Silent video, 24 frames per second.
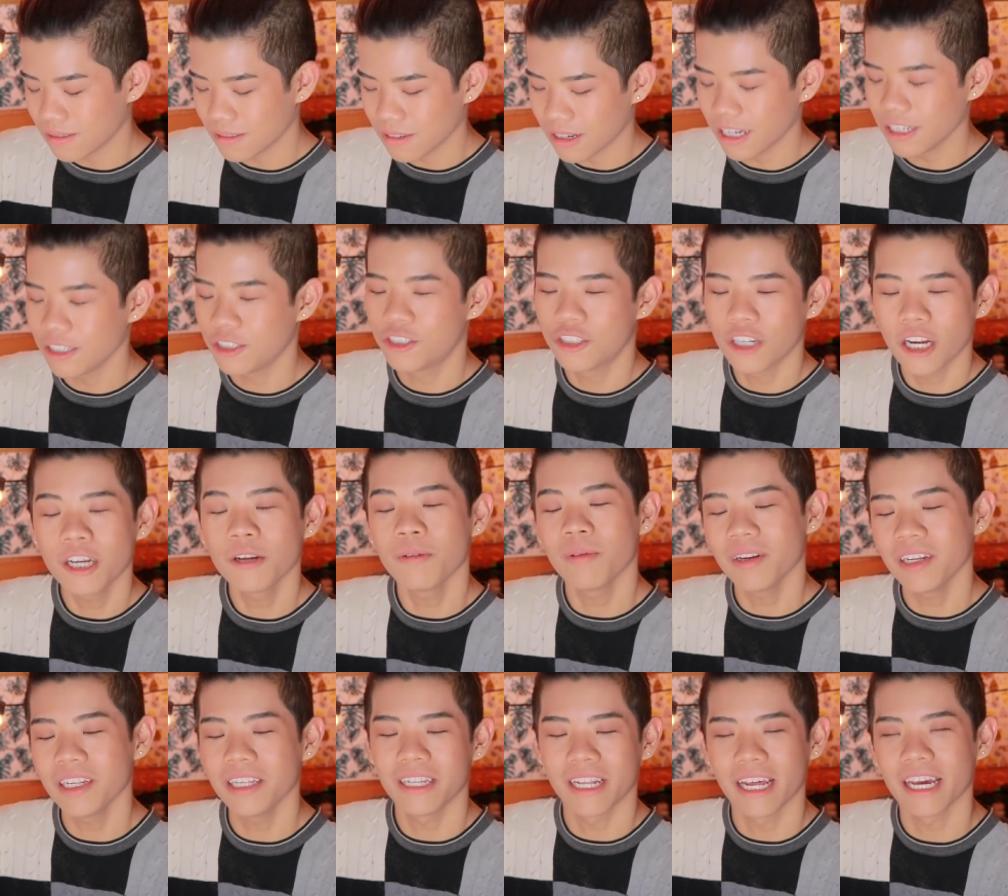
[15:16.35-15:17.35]
I
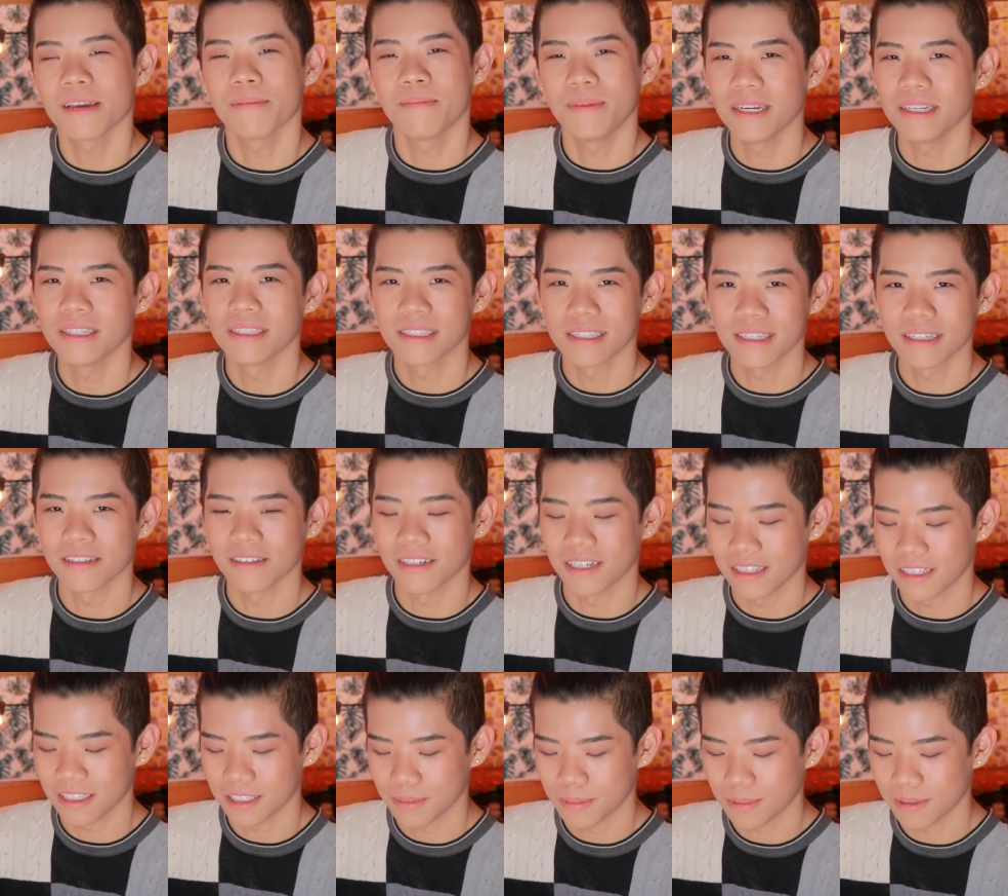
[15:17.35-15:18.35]
genuinely like being single
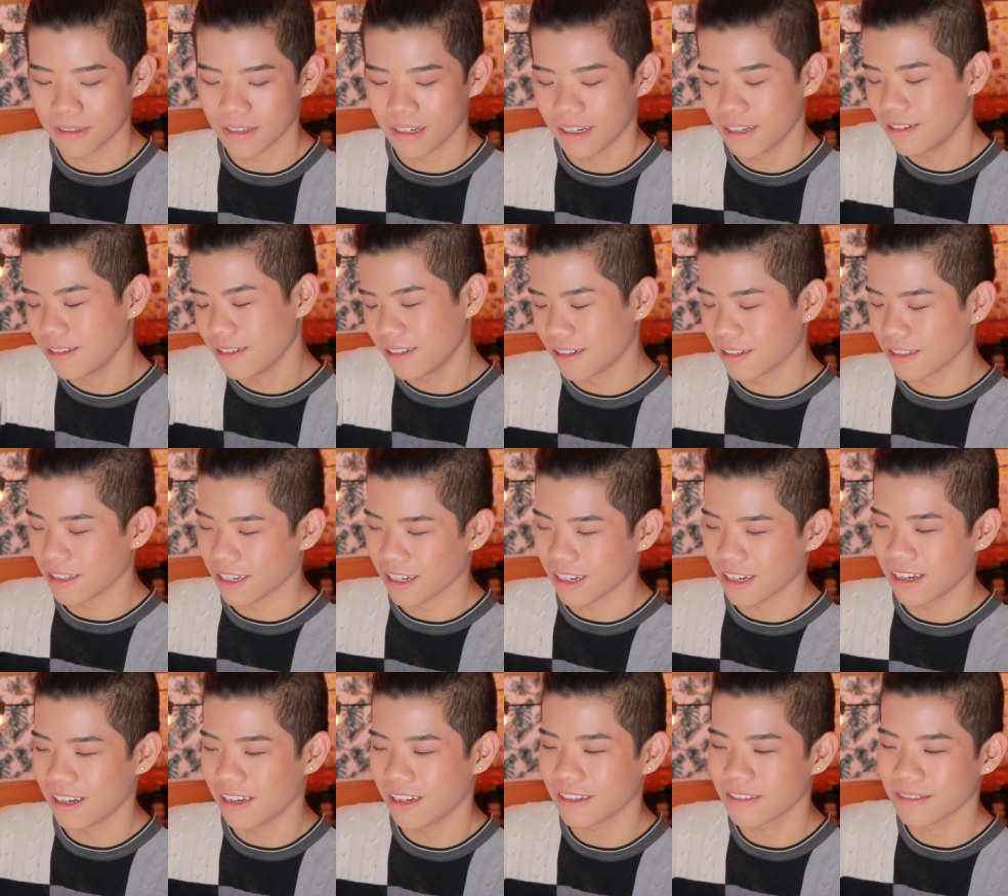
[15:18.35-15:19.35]
at this point. I don't know, like
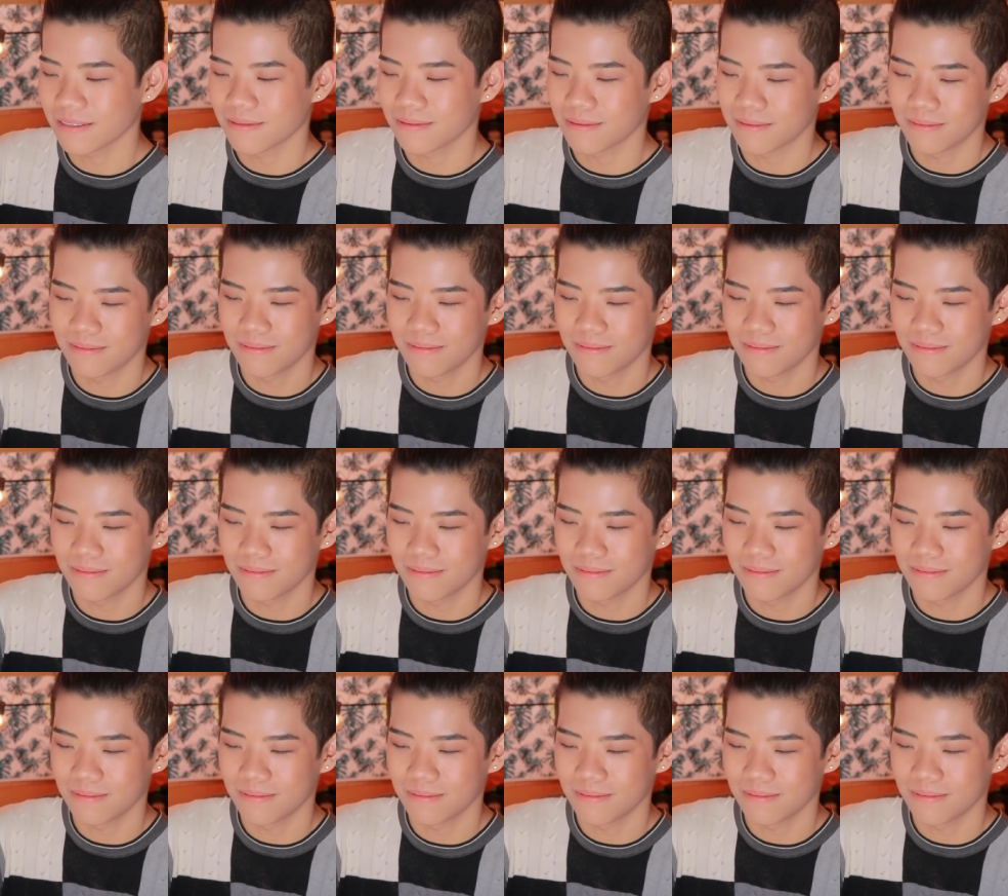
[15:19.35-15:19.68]
I